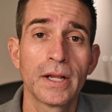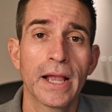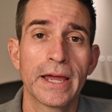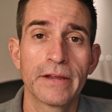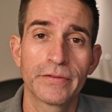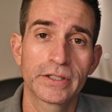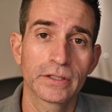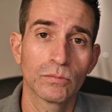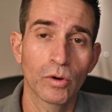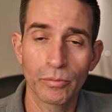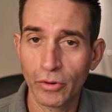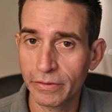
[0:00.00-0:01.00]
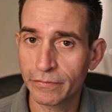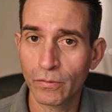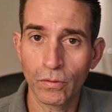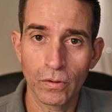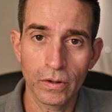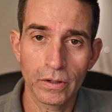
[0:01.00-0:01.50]
And if it's a 1.4
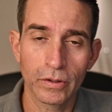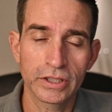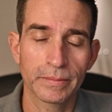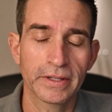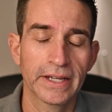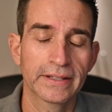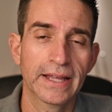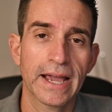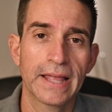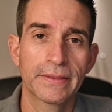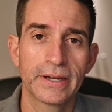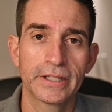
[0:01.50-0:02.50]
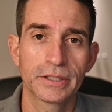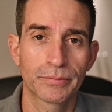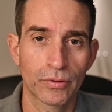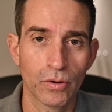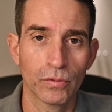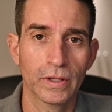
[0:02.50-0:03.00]
or something like that, then it's a
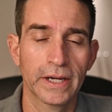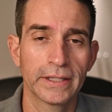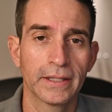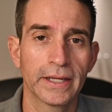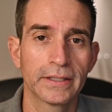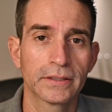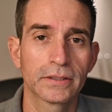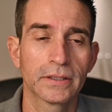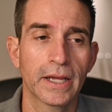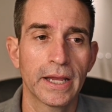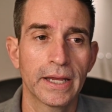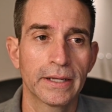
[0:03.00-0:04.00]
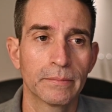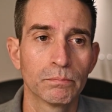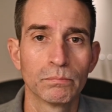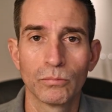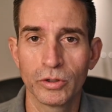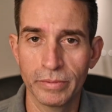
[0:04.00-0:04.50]
pro line lens and
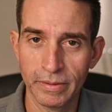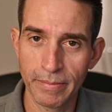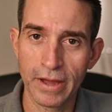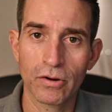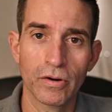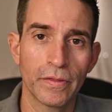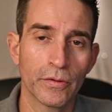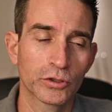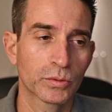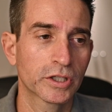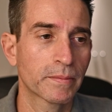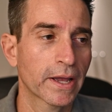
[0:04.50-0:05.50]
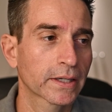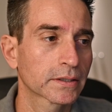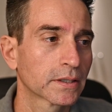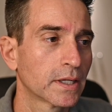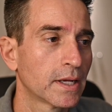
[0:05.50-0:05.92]
would be better in those respects.